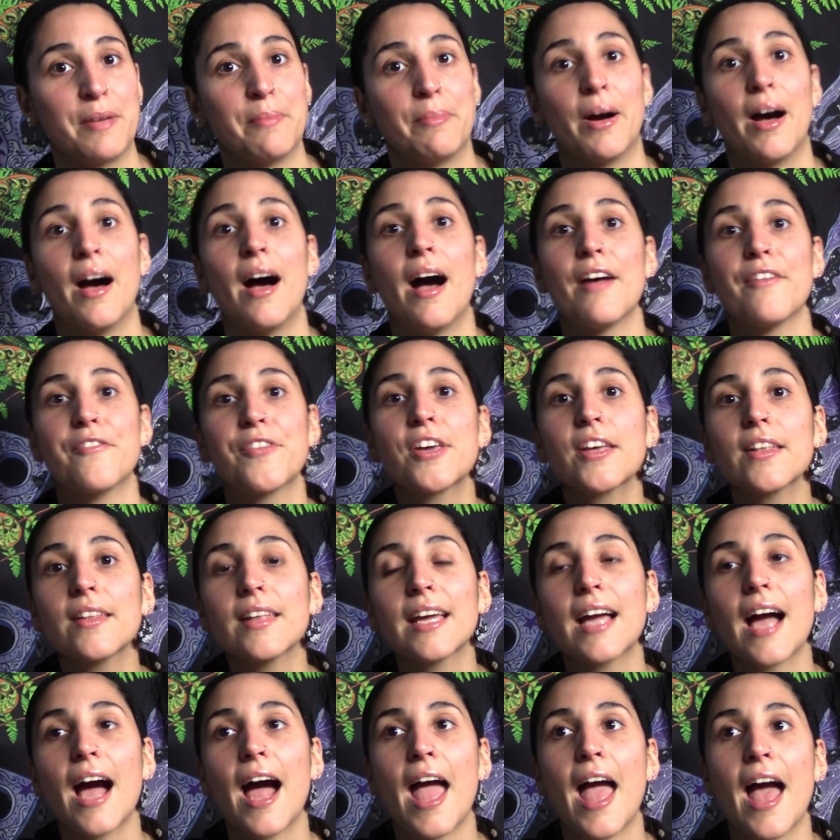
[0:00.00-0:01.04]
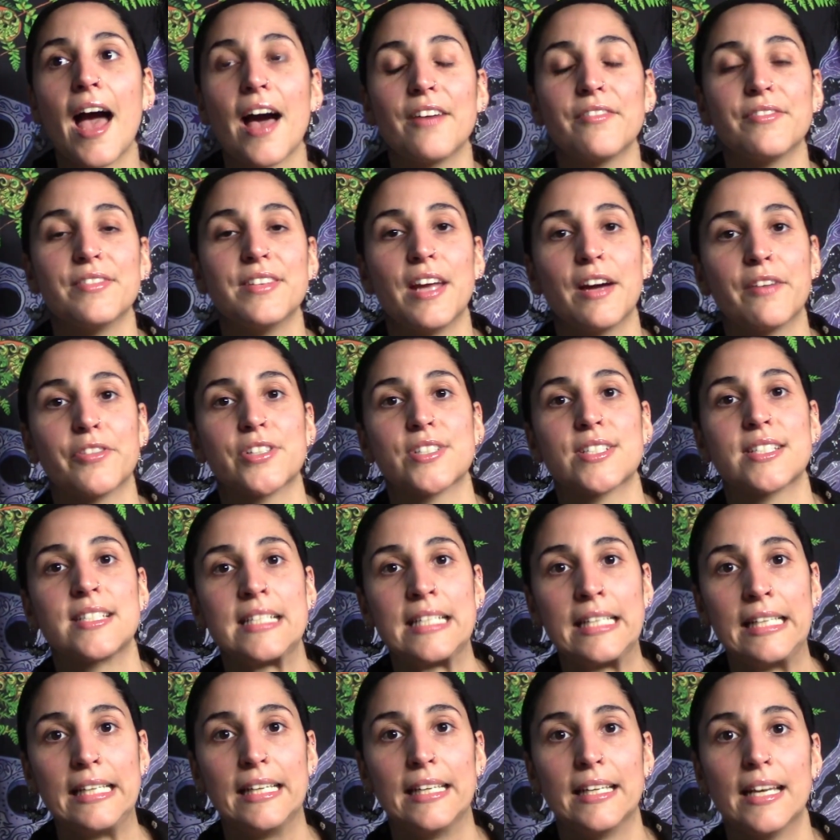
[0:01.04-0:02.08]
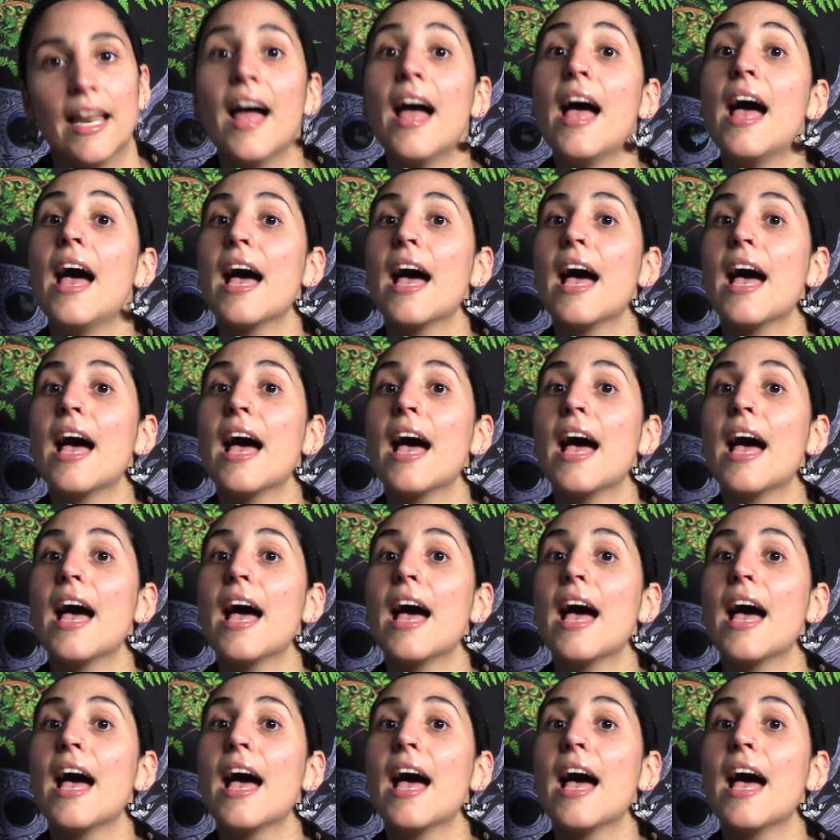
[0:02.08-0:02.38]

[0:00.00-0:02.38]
but I feel like I have never seen